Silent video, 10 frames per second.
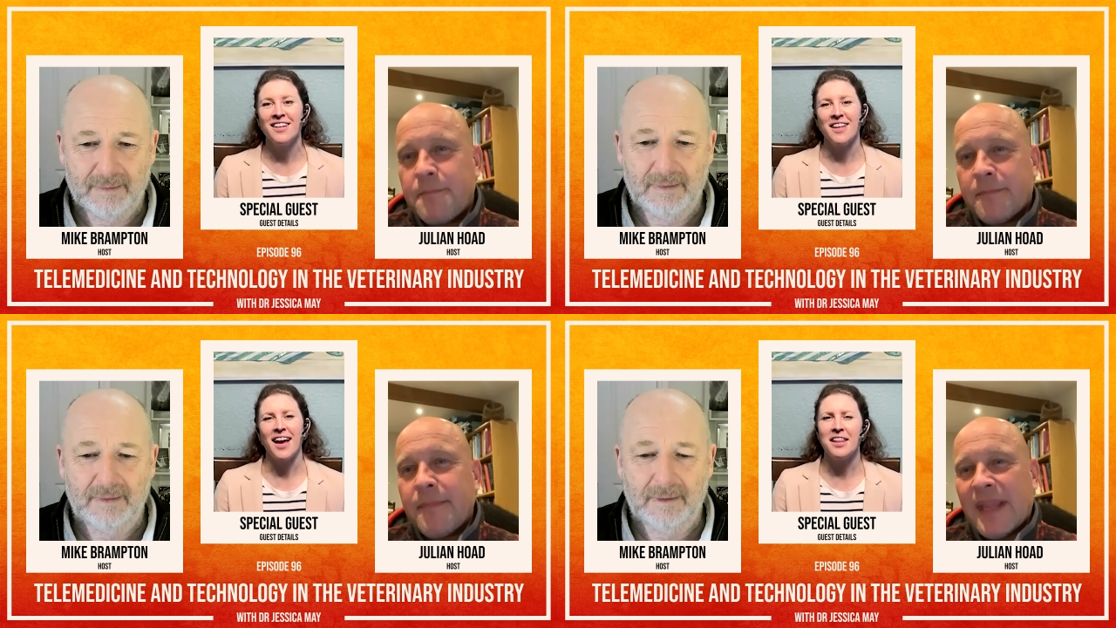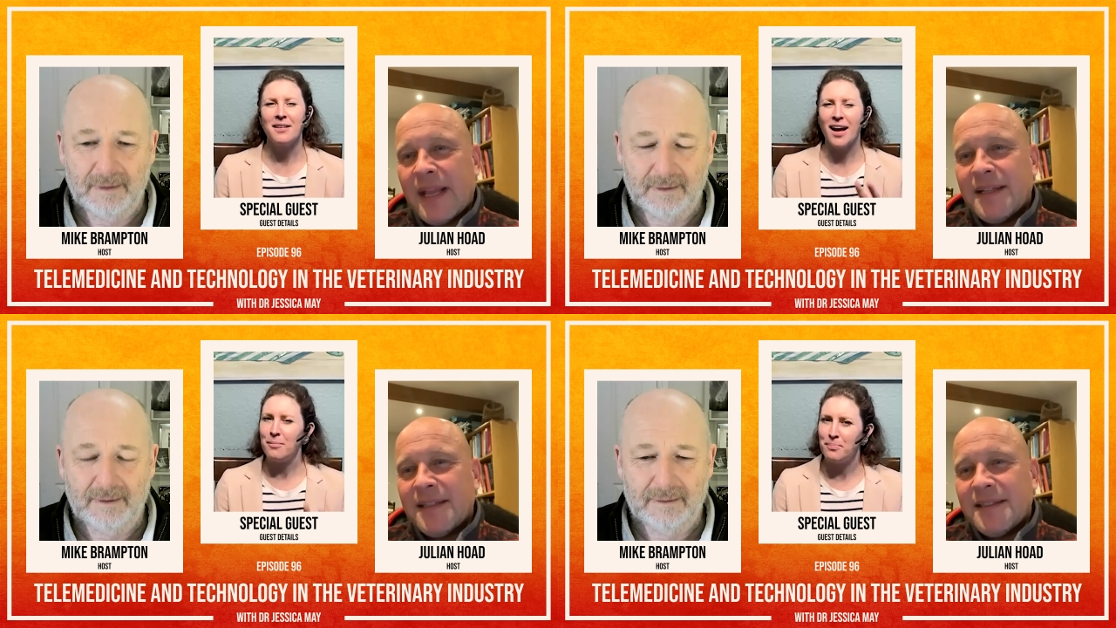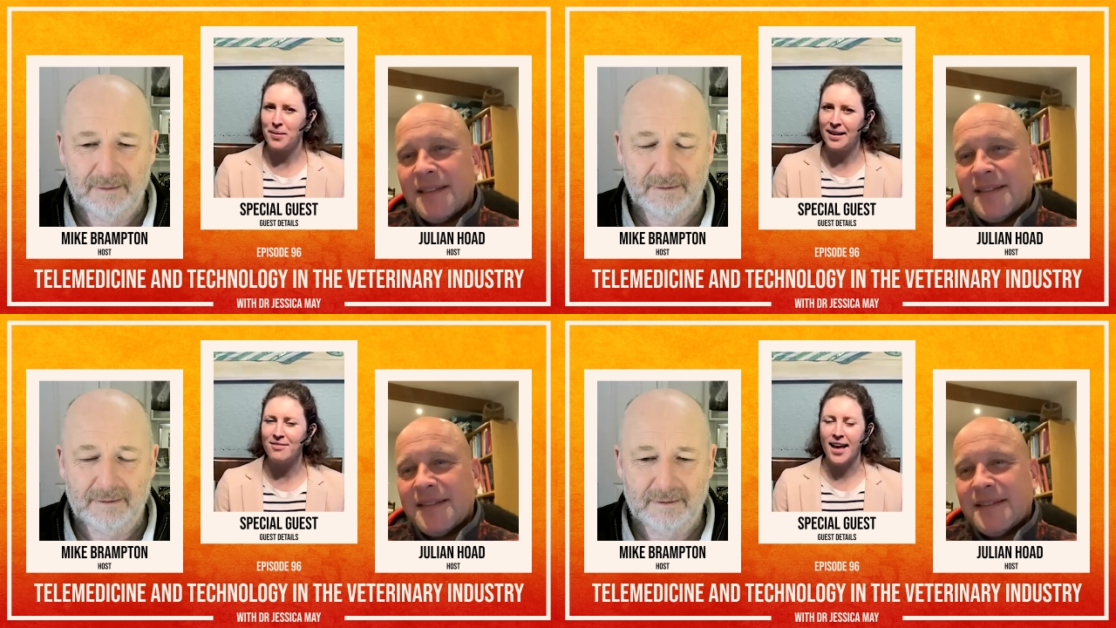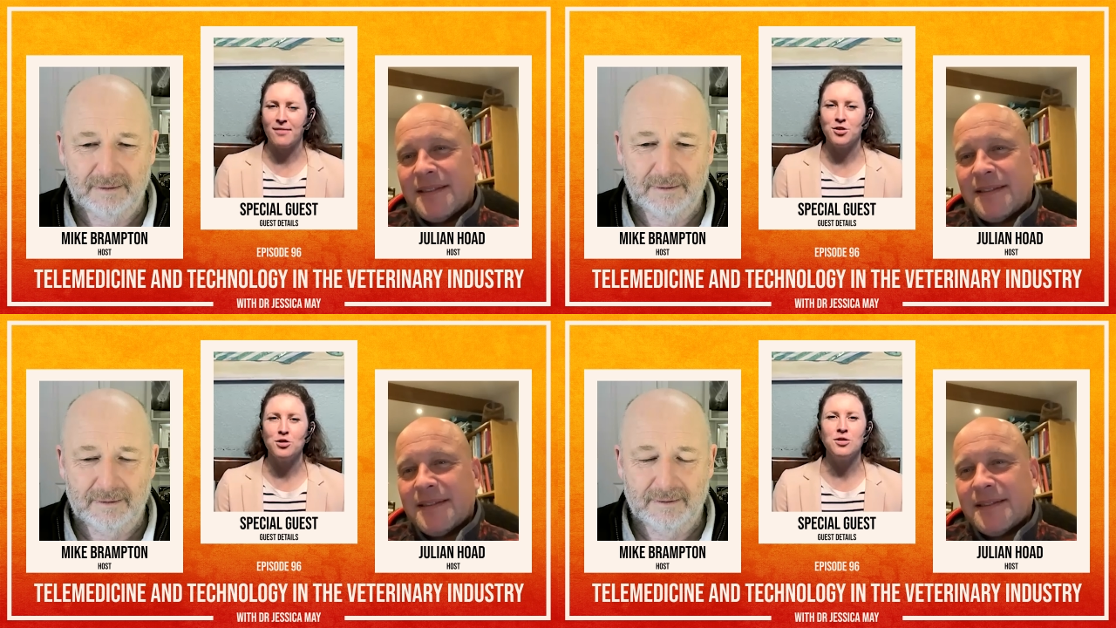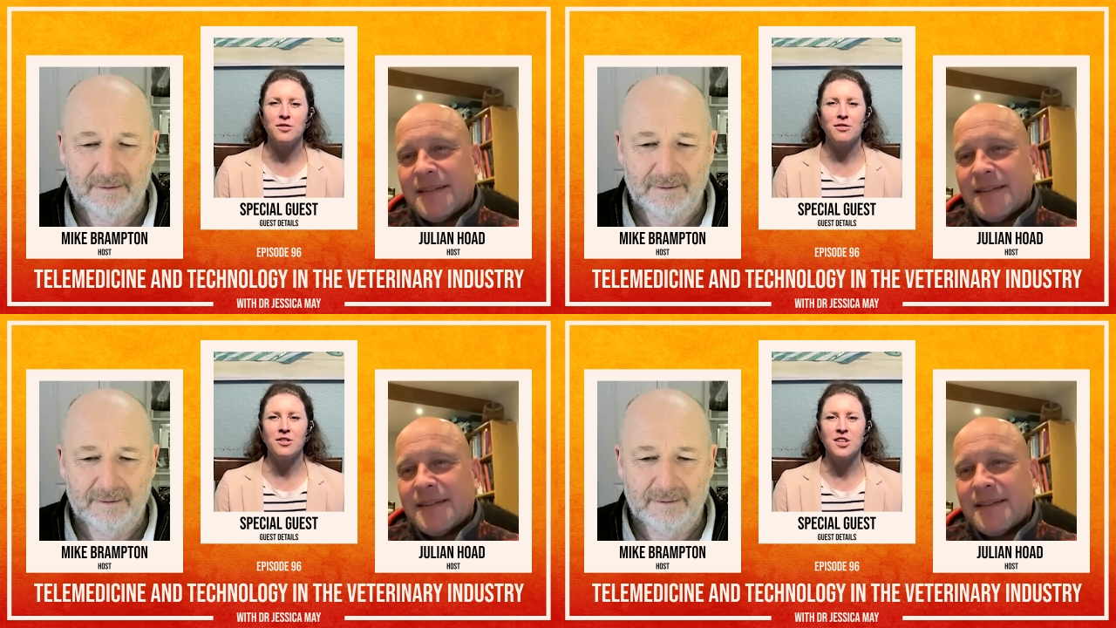Speaker 1: They having, I believe they have two
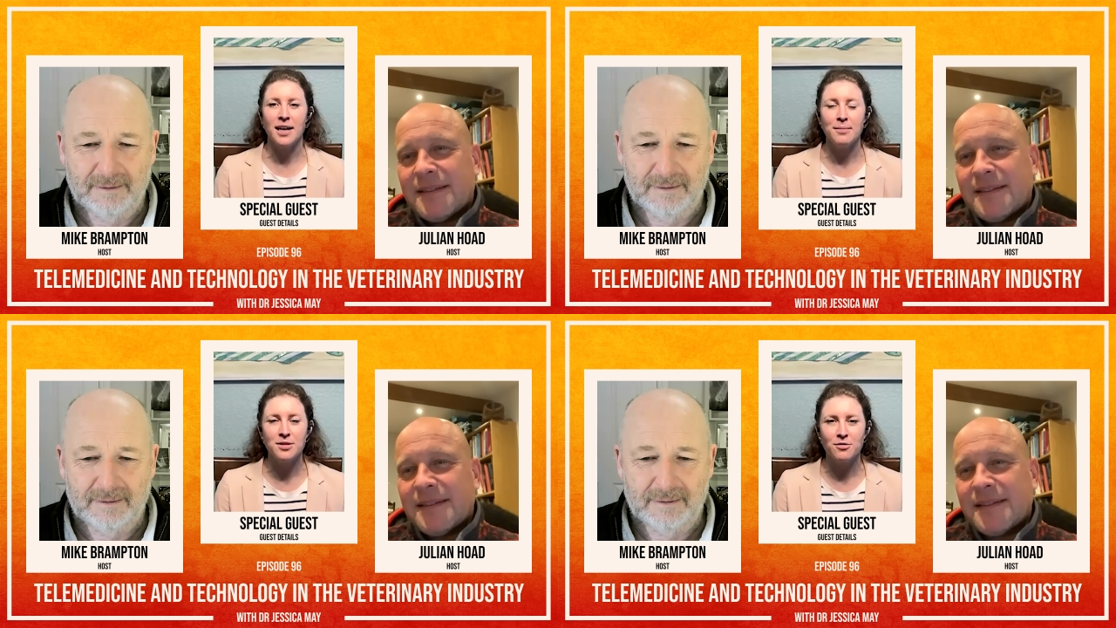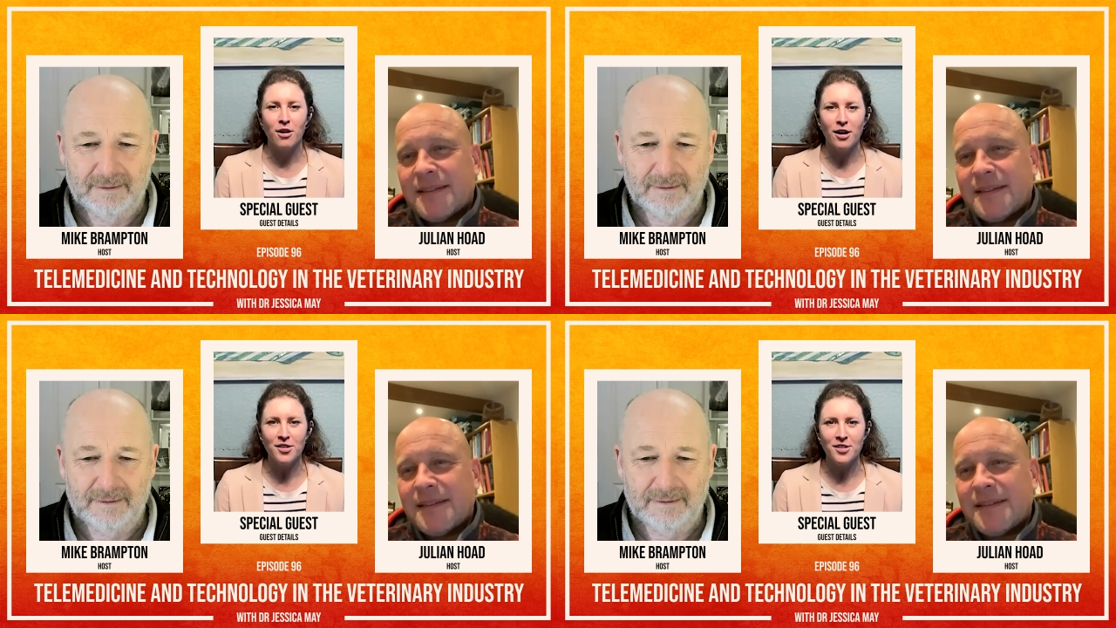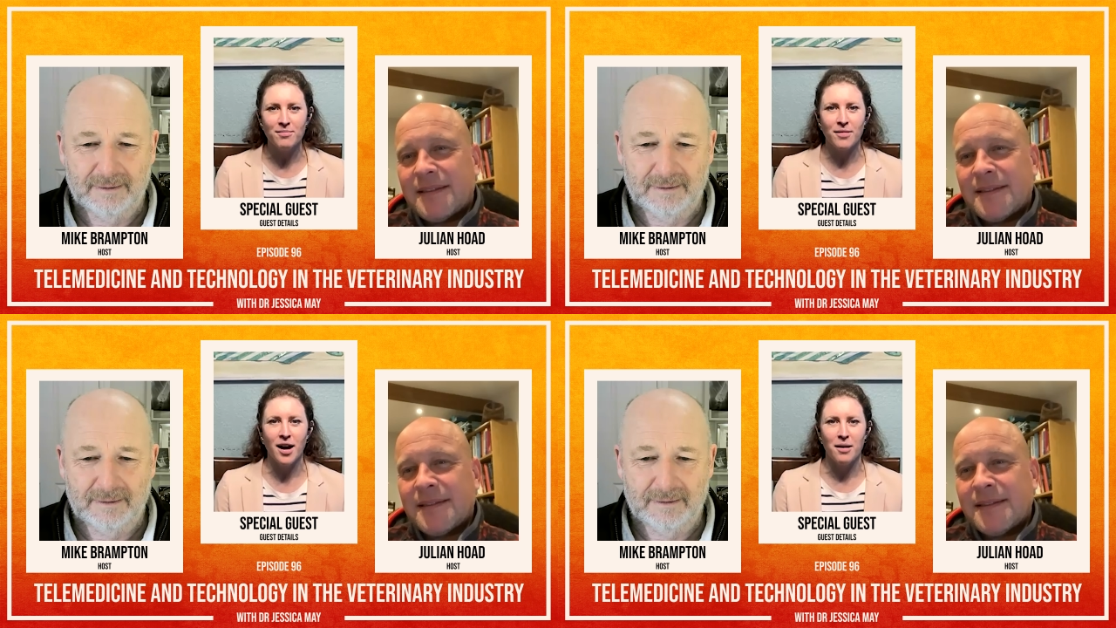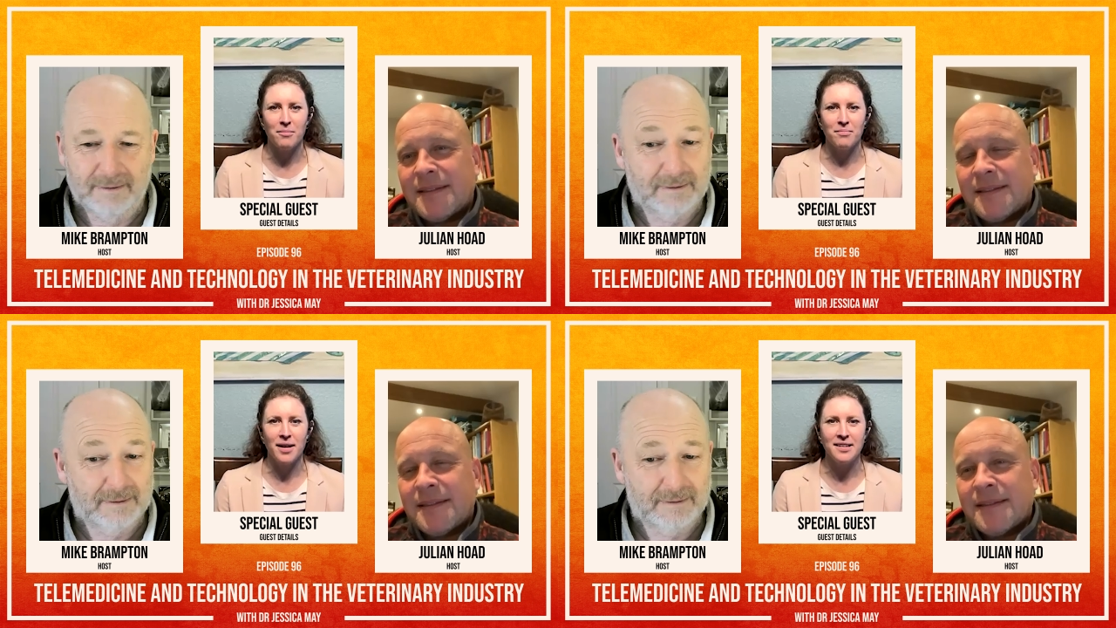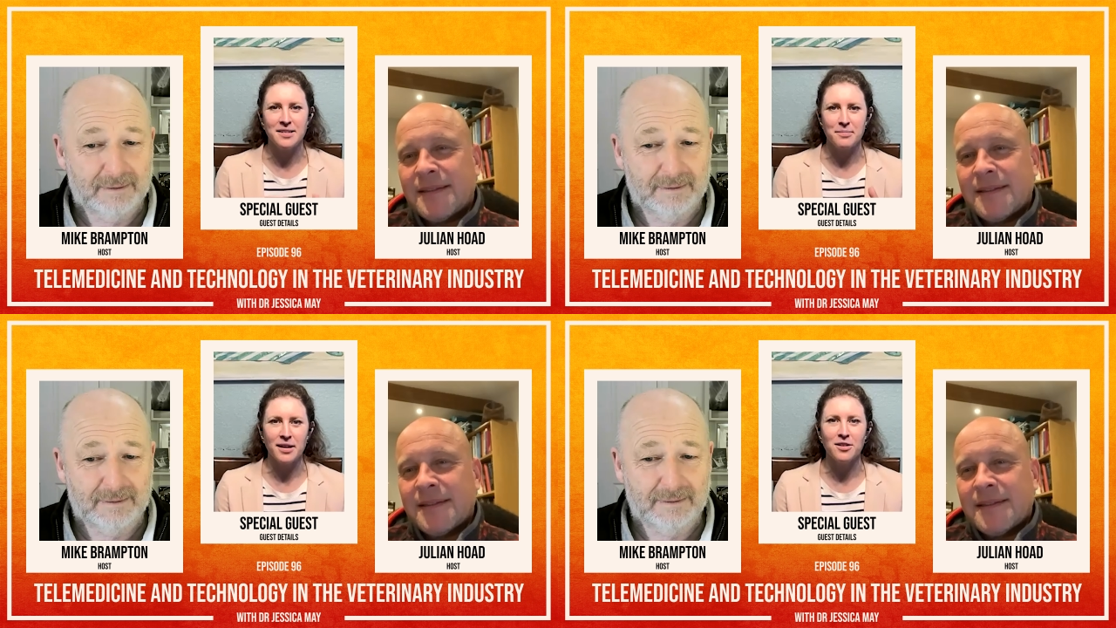different types of grass um,
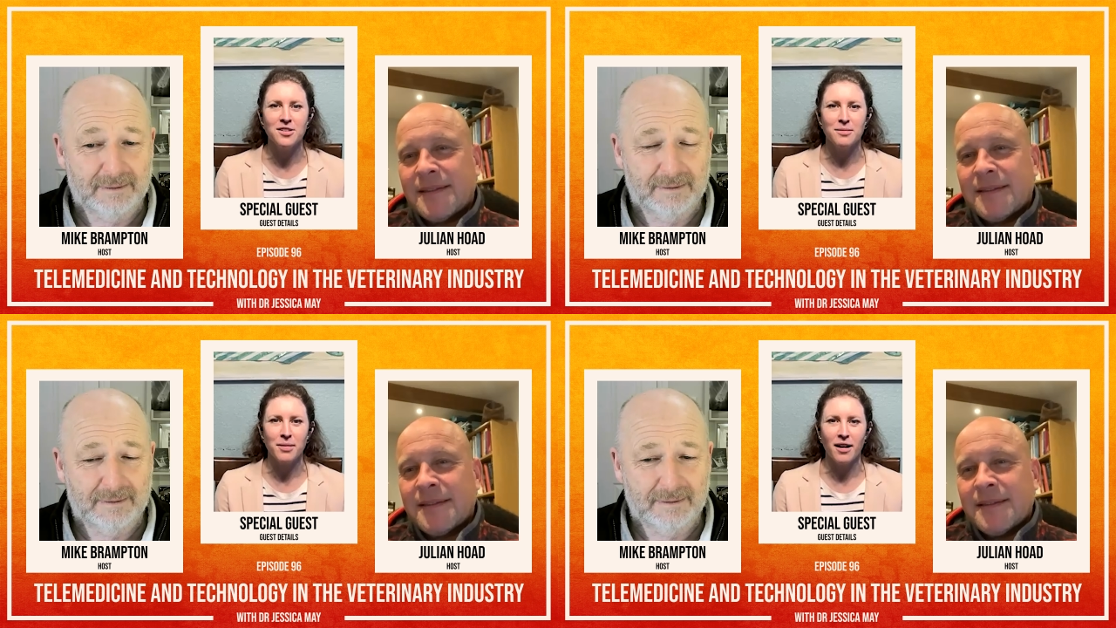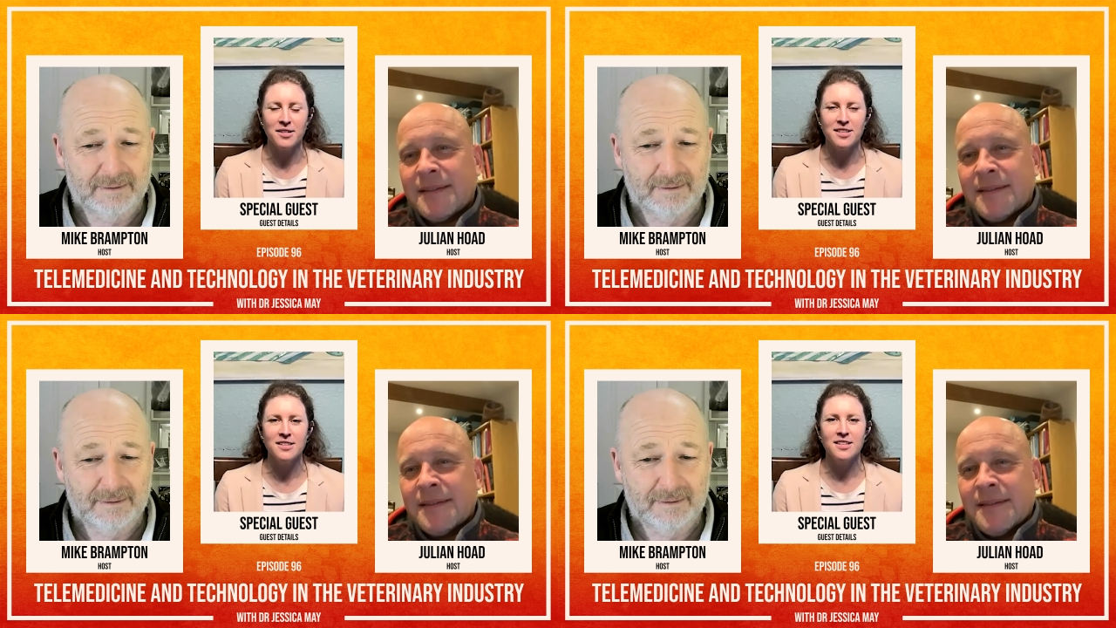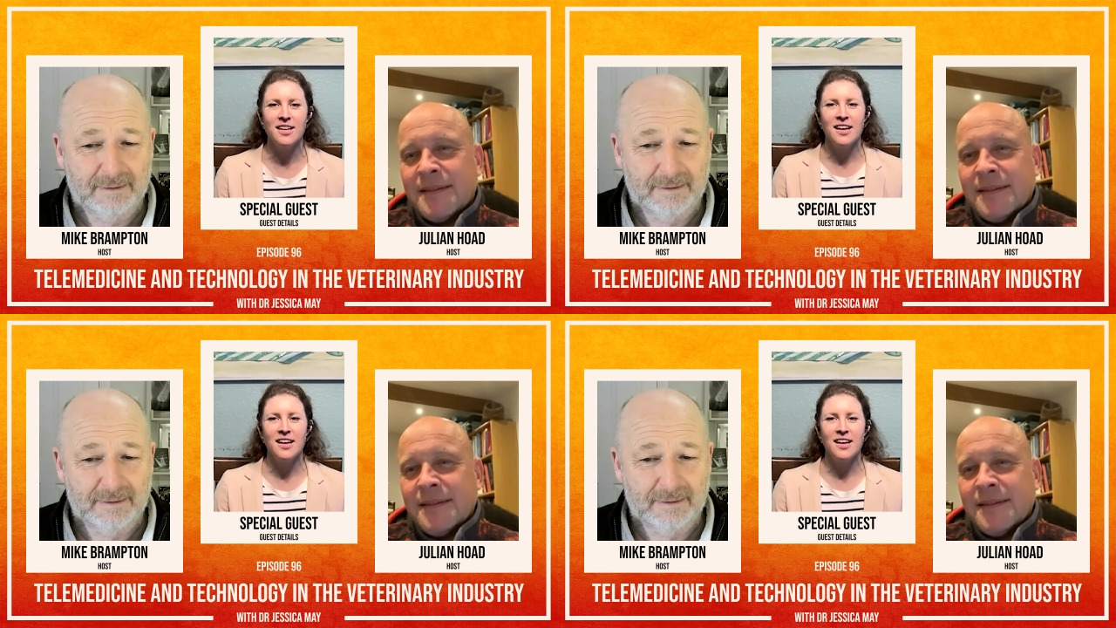intermingled and planted,